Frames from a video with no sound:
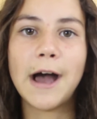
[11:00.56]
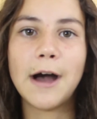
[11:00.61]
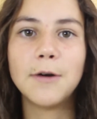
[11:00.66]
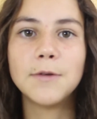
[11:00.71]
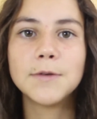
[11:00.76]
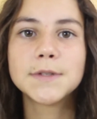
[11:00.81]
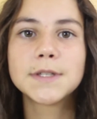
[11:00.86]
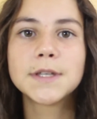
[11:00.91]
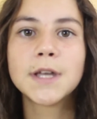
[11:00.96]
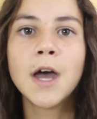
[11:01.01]

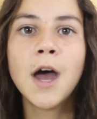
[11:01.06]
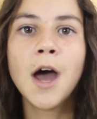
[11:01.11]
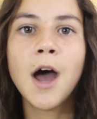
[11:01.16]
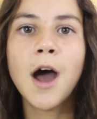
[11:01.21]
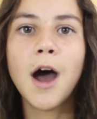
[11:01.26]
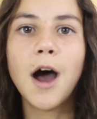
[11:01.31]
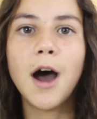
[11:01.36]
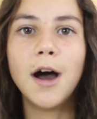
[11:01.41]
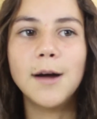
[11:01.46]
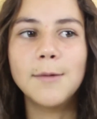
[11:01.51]
house.
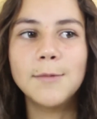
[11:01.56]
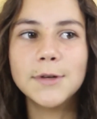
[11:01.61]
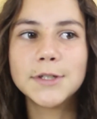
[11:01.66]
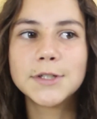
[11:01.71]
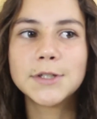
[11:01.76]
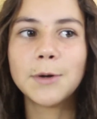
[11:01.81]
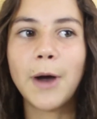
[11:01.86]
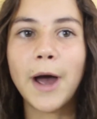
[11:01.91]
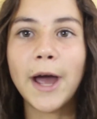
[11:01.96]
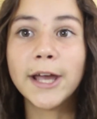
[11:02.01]
Um,
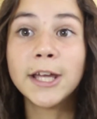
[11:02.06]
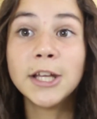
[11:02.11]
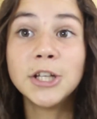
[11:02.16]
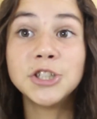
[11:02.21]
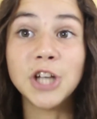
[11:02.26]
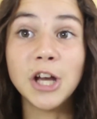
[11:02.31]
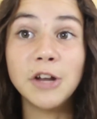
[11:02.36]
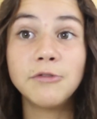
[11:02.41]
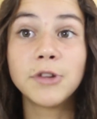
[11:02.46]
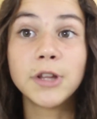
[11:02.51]
so I can
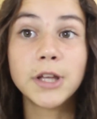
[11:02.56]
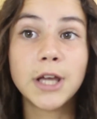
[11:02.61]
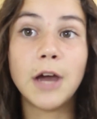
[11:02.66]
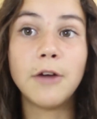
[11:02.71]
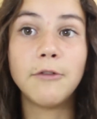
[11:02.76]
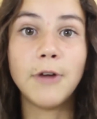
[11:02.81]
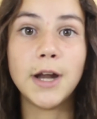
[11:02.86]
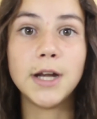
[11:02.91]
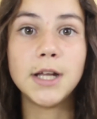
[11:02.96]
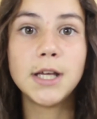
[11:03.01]
generally
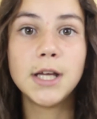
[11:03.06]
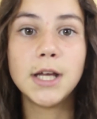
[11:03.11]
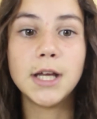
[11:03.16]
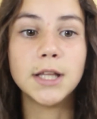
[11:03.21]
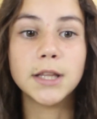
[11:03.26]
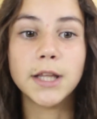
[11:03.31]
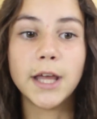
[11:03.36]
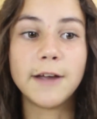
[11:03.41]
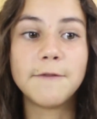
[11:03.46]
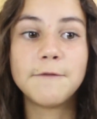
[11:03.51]
get ready
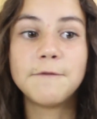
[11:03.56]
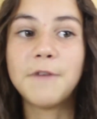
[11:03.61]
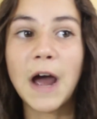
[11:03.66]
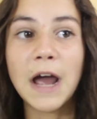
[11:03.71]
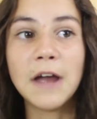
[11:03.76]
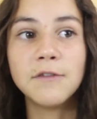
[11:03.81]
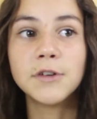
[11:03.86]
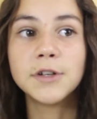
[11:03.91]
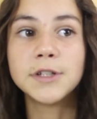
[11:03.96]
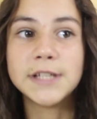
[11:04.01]
in like
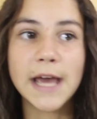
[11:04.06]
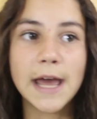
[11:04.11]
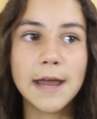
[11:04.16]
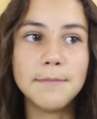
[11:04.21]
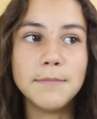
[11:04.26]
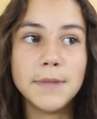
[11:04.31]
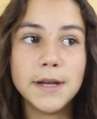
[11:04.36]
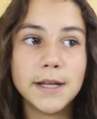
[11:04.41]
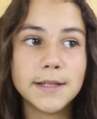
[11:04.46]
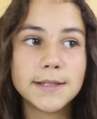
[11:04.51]
5 or
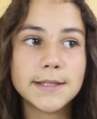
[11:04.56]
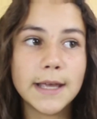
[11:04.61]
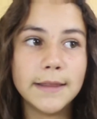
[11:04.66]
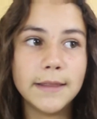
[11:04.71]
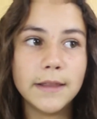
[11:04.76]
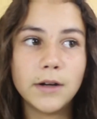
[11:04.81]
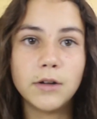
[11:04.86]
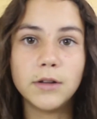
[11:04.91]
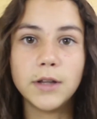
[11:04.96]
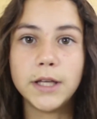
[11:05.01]
10 minutes
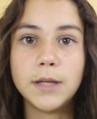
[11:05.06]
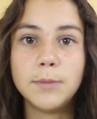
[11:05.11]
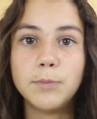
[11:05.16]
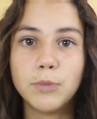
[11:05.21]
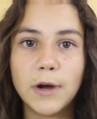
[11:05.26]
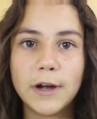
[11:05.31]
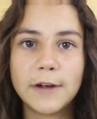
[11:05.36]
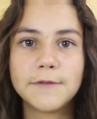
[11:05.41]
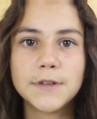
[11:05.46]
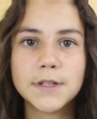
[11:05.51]
and then I'll eat
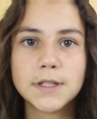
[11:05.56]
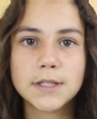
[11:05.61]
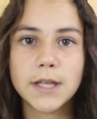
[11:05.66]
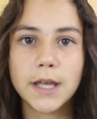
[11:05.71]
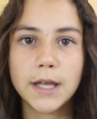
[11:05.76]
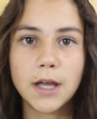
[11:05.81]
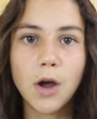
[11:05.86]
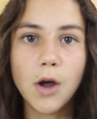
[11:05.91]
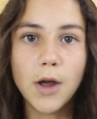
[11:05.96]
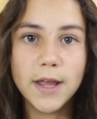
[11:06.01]
breakfast
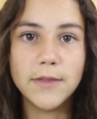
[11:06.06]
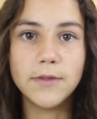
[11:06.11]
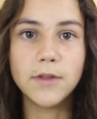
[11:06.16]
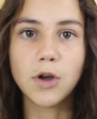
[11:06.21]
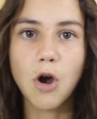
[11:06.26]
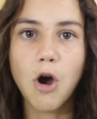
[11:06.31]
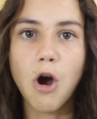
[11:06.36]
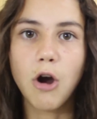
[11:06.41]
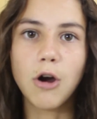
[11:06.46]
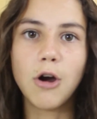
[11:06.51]
like in
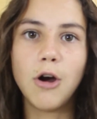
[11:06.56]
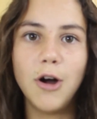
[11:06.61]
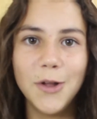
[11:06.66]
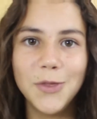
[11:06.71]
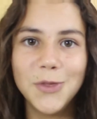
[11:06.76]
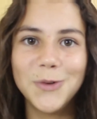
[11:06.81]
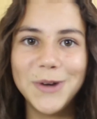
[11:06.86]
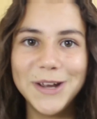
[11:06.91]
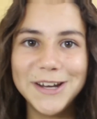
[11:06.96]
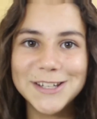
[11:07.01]
the car
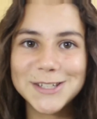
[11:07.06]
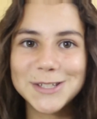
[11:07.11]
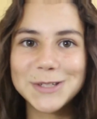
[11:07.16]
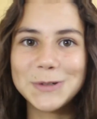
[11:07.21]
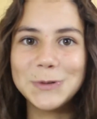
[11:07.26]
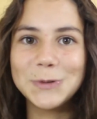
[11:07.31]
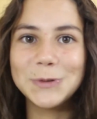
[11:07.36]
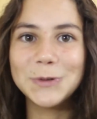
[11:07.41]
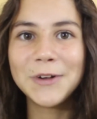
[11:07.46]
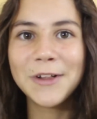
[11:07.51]
on the way to
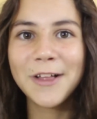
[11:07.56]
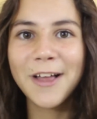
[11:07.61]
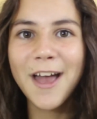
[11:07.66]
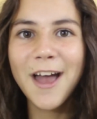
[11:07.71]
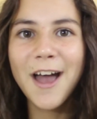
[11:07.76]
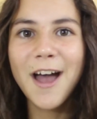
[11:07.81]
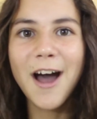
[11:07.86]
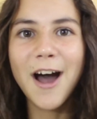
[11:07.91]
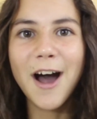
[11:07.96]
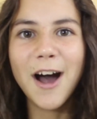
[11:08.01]
school.
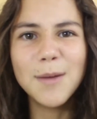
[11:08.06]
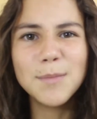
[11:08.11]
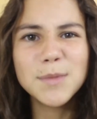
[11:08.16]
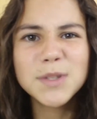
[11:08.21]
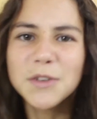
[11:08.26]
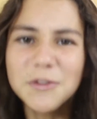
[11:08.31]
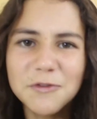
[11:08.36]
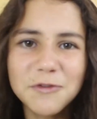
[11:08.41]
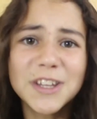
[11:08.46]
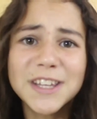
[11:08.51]
Um,
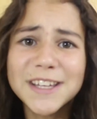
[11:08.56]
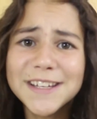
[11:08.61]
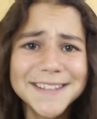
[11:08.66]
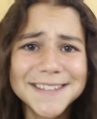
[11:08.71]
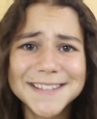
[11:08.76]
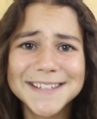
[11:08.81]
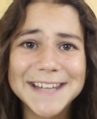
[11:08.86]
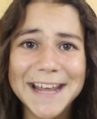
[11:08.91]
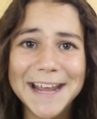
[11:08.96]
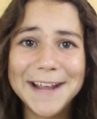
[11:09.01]
so it really
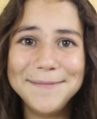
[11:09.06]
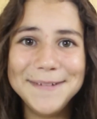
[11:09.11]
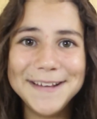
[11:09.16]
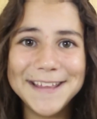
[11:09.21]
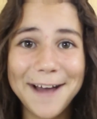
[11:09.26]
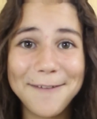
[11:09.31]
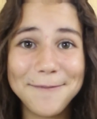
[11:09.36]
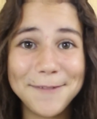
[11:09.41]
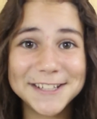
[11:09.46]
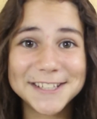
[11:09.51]
doesn't take me
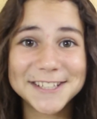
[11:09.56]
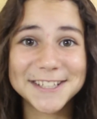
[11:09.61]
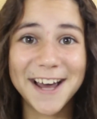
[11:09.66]
that much